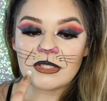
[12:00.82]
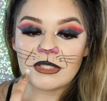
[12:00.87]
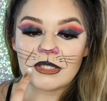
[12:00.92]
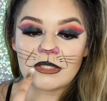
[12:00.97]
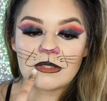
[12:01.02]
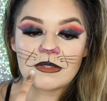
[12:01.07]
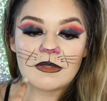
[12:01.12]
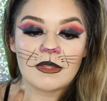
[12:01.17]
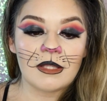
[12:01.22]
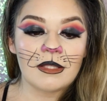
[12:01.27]

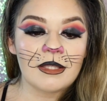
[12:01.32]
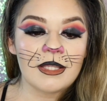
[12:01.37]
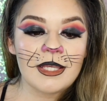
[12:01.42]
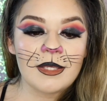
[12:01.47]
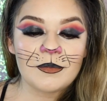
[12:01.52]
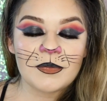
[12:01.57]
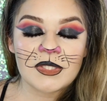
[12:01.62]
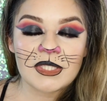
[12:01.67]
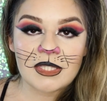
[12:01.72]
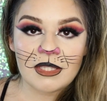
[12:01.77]
just the
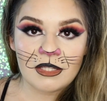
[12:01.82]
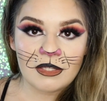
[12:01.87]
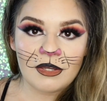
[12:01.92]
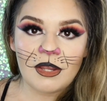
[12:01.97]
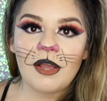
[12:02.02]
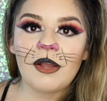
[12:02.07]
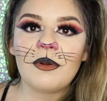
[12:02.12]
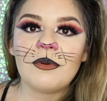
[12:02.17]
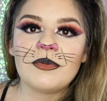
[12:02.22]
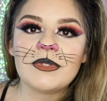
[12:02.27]
lips, the
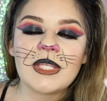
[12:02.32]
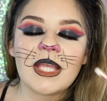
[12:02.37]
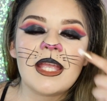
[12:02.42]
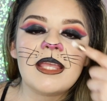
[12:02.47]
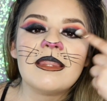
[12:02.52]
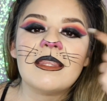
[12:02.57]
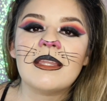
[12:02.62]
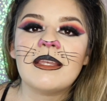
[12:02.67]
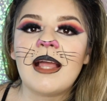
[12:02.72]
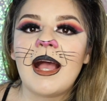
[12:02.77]
nose,
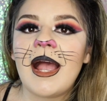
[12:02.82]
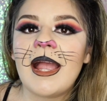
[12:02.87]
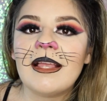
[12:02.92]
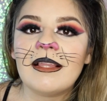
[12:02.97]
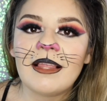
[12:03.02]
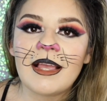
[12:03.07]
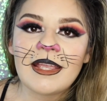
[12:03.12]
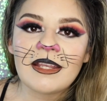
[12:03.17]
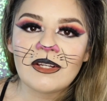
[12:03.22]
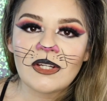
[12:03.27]
and then
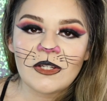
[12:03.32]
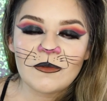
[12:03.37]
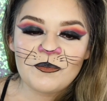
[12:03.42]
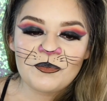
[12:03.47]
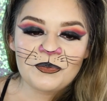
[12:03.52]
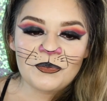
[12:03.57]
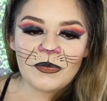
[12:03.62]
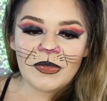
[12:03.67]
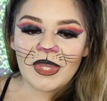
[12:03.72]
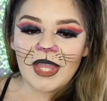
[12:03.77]
eyeliner,
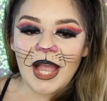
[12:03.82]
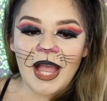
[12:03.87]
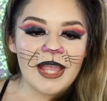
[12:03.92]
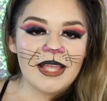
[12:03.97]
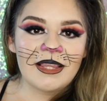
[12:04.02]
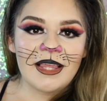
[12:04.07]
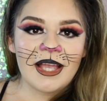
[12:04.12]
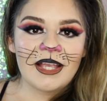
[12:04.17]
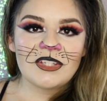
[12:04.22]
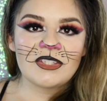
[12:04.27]

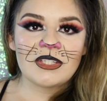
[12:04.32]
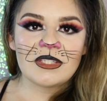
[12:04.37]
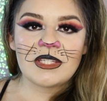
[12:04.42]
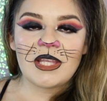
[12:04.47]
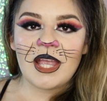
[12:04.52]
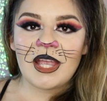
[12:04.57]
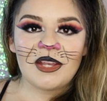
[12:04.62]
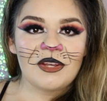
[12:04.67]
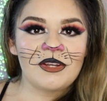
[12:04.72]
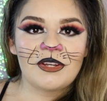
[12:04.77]
eyelashes,
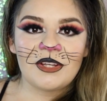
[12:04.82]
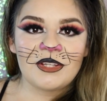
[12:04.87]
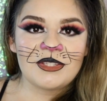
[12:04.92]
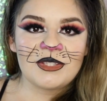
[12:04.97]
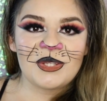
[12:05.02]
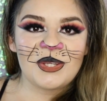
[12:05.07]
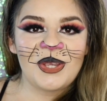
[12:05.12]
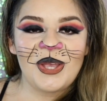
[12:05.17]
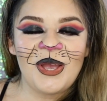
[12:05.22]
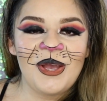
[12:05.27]
and you're good
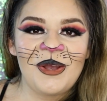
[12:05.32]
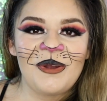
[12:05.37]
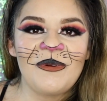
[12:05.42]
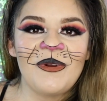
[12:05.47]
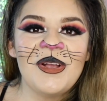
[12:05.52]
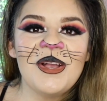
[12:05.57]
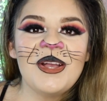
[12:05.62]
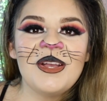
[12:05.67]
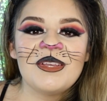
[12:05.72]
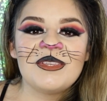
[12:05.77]
to go.
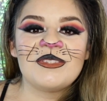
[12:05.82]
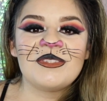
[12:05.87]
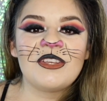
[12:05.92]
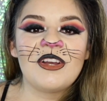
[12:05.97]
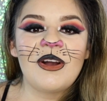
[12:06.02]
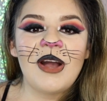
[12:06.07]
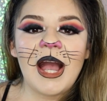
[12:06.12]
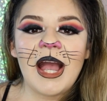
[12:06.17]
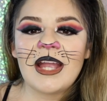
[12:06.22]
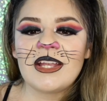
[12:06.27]

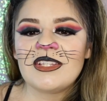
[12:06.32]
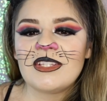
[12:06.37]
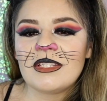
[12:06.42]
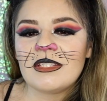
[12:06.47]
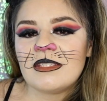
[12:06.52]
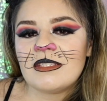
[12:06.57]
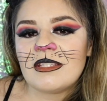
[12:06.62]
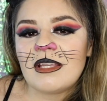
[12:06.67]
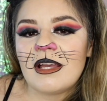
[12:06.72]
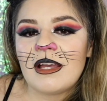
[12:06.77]
So I
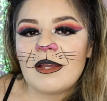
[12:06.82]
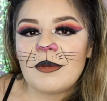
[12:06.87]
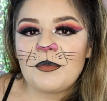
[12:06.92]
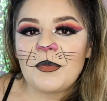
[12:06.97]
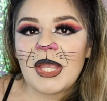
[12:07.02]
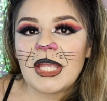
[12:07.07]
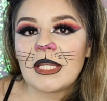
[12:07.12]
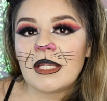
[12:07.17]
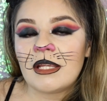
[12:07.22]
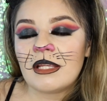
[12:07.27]
just
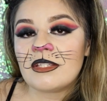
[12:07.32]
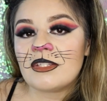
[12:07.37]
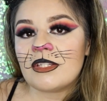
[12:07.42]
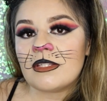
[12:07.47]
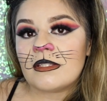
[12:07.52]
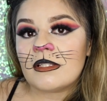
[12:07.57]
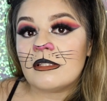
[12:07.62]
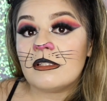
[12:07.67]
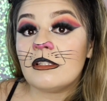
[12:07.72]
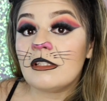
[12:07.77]
made it
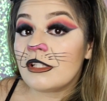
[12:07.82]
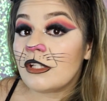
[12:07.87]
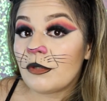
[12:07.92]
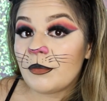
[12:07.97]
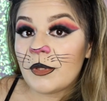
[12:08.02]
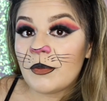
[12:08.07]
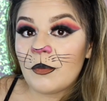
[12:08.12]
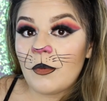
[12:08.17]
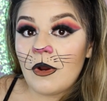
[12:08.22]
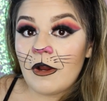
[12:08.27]
just a little
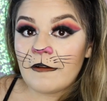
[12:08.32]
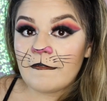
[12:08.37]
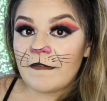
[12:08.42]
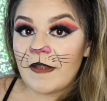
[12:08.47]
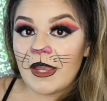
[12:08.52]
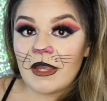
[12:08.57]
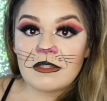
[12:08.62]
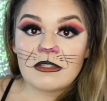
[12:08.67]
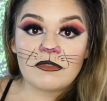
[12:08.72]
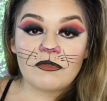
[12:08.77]
bit more
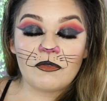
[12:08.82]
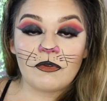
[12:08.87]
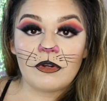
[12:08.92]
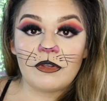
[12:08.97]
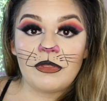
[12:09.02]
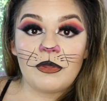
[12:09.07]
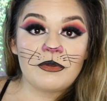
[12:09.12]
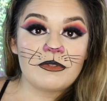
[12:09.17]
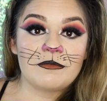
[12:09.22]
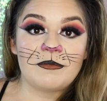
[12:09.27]
advanced
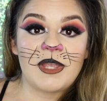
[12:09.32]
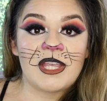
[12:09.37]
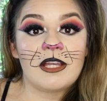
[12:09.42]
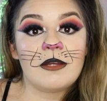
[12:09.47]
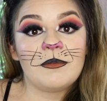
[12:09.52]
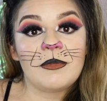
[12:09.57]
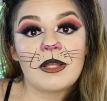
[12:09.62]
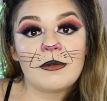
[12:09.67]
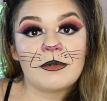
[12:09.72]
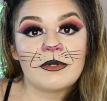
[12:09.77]
for those
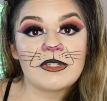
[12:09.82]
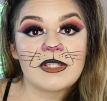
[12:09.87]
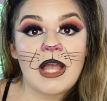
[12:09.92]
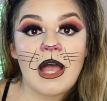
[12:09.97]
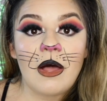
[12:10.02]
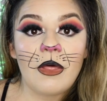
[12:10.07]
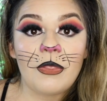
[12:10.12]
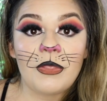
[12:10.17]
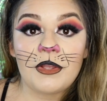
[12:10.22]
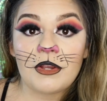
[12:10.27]
makeup lovers
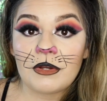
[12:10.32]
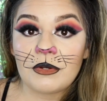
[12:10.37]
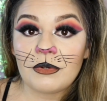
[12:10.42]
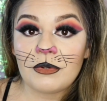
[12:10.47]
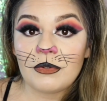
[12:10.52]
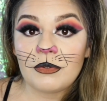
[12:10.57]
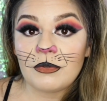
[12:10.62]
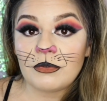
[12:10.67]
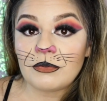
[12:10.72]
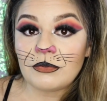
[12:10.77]
out there
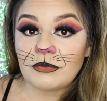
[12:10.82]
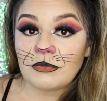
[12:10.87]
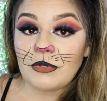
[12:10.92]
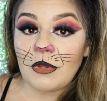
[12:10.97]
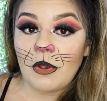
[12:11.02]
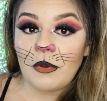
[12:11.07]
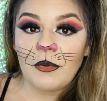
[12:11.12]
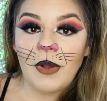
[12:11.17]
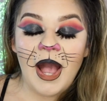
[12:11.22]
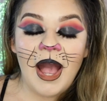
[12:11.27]
who
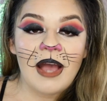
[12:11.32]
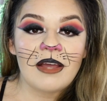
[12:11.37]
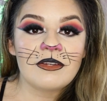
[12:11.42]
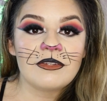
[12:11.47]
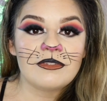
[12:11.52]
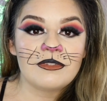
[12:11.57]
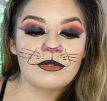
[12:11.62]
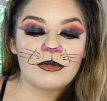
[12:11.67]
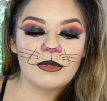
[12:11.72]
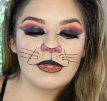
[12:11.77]
know how
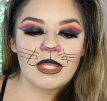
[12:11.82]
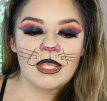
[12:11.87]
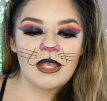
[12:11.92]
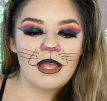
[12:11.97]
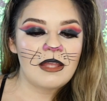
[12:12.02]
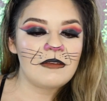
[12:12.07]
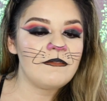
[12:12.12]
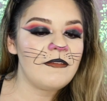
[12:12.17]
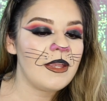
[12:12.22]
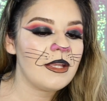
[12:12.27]
to do the
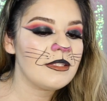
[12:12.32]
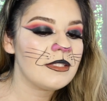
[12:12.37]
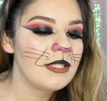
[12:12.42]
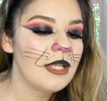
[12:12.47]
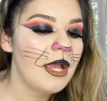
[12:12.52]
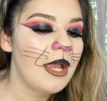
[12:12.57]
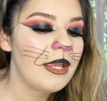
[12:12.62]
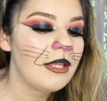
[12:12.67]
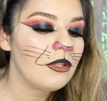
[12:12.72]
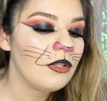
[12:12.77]
advanced
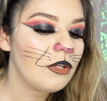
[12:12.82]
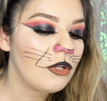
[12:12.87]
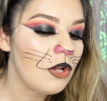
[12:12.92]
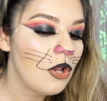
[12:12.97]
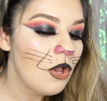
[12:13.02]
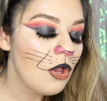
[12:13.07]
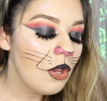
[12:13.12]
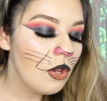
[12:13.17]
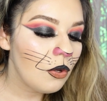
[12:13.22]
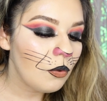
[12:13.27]
eye look,
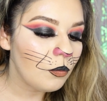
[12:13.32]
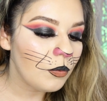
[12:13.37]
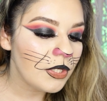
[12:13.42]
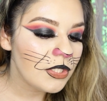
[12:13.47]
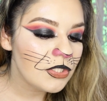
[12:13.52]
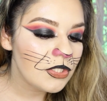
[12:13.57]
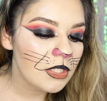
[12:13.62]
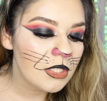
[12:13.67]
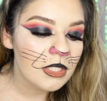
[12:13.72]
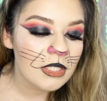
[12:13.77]

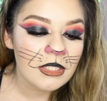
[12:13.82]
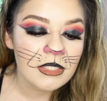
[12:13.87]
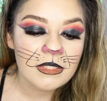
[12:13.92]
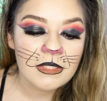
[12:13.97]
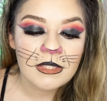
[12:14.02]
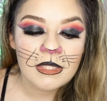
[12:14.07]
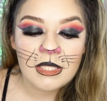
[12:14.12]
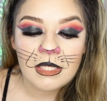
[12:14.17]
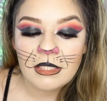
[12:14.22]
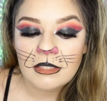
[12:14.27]
which
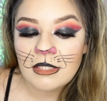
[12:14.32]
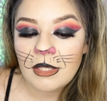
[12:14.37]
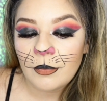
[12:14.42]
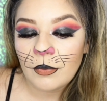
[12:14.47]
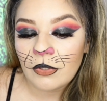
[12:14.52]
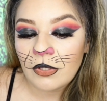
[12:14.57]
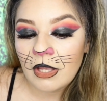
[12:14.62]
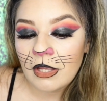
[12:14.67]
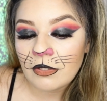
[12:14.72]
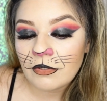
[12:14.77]
is the
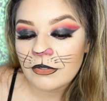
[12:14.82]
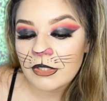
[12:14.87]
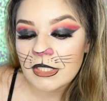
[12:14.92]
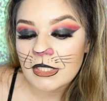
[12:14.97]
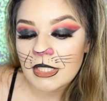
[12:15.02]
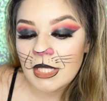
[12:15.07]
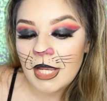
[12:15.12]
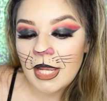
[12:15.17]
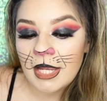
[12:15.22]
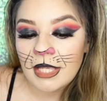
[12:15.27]
double cut
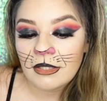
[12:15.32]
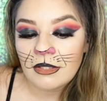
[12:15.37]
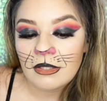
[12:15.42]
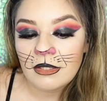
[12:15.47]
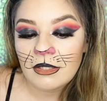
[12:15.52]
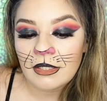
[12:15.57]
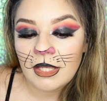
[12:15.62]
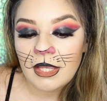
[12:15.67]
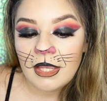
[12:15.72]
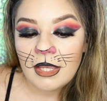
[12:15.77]
crease eye
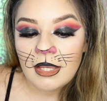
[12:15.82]
look.